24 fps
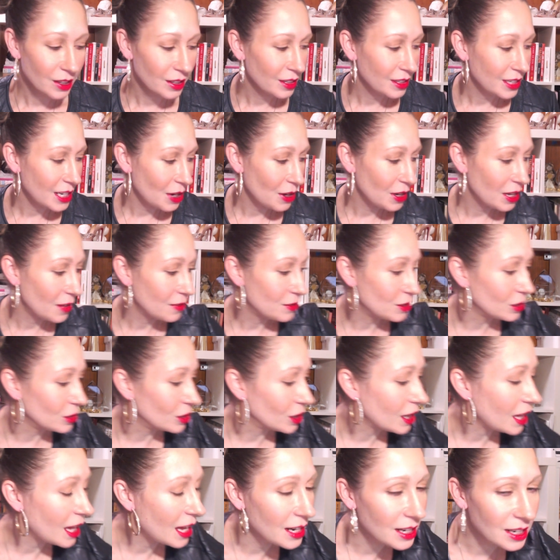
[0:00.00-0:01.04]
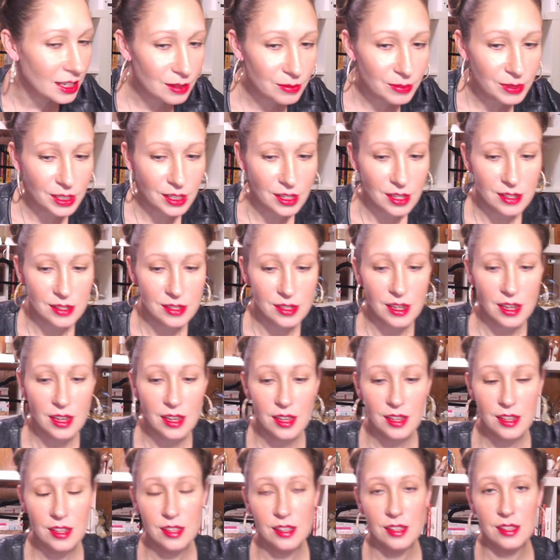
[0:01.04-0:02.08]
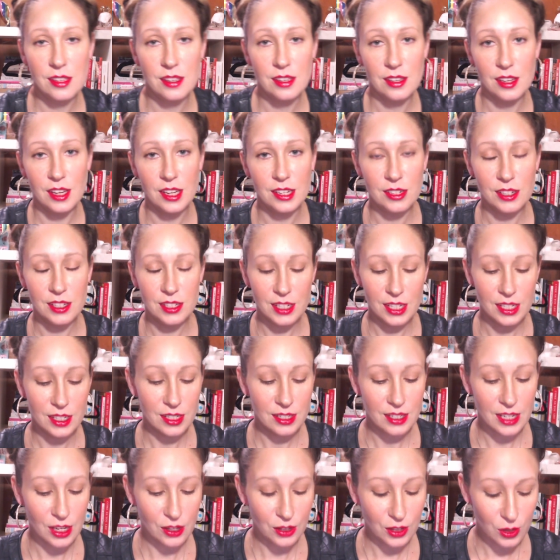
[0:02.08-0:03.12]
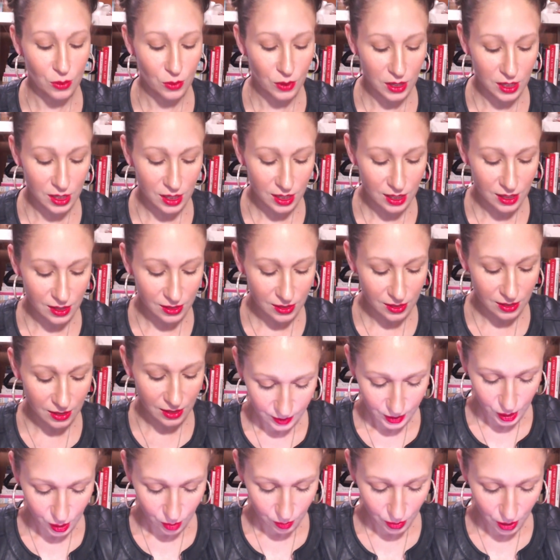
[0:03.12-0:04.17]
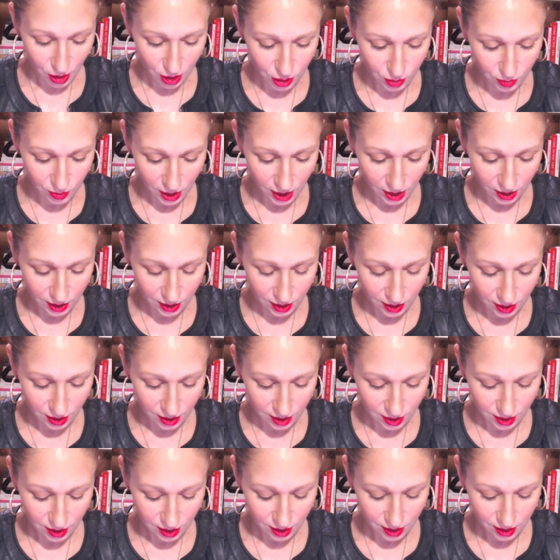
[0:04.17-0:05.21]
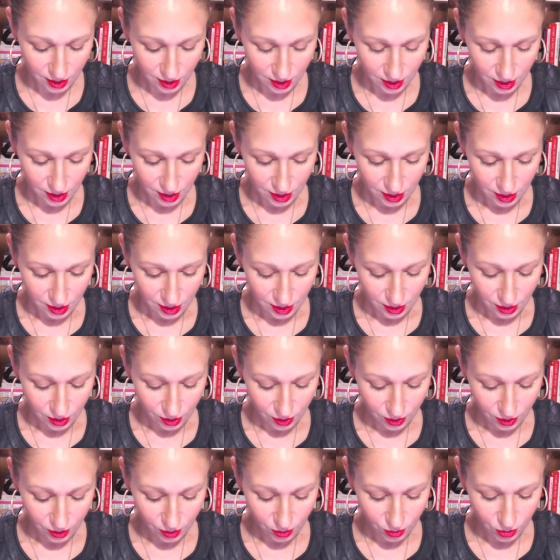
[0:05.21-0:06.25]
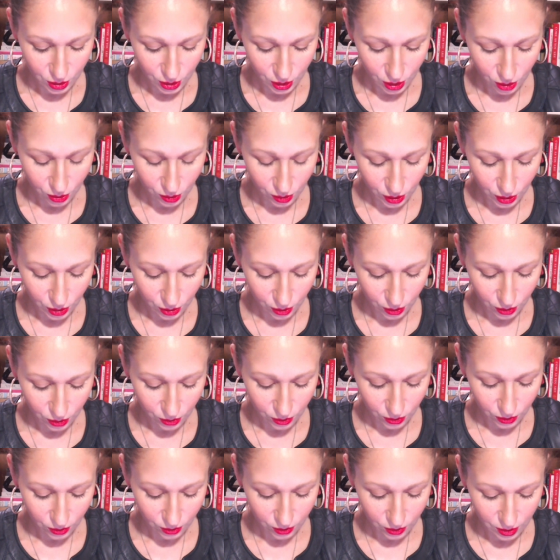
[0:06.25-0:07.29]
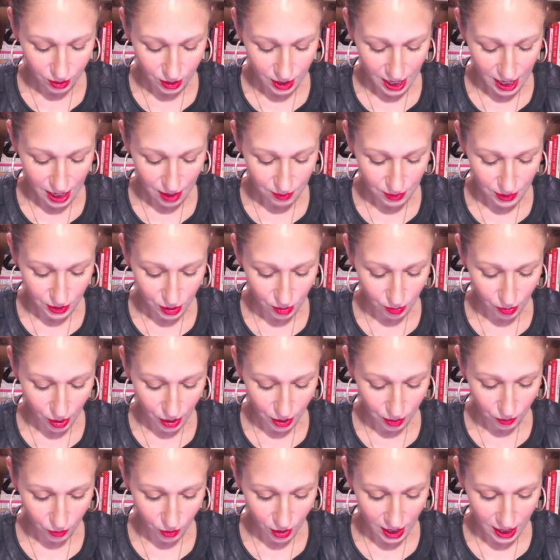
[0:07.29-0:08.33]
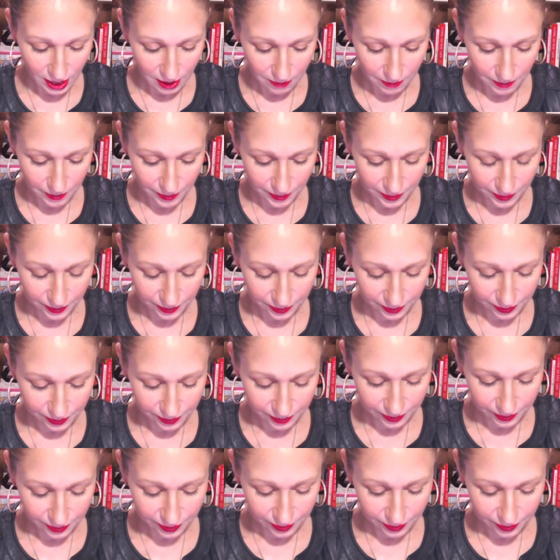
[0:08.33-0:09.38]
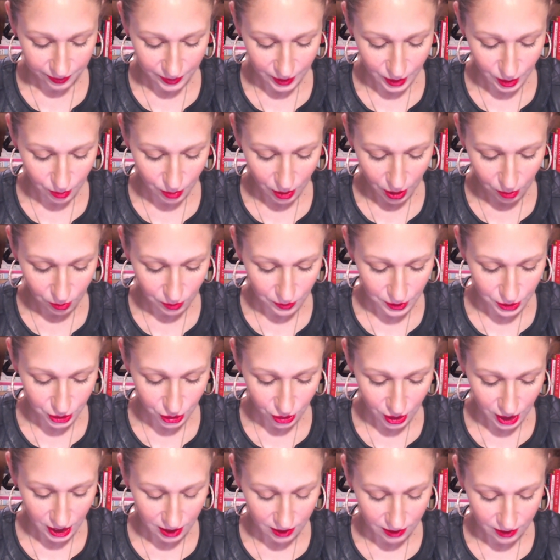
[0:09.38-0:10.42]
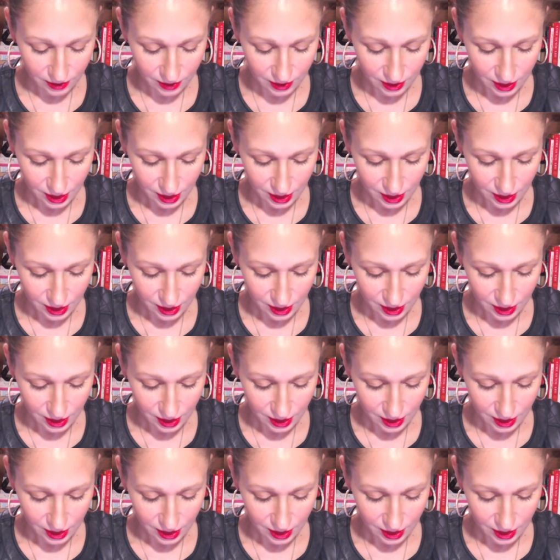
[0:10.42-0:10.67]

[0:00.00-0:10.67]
Now I have to look at it because I just need to tell you what it is. So Poshmark. Go to your little name at the bottom right, at the bottom of the screen.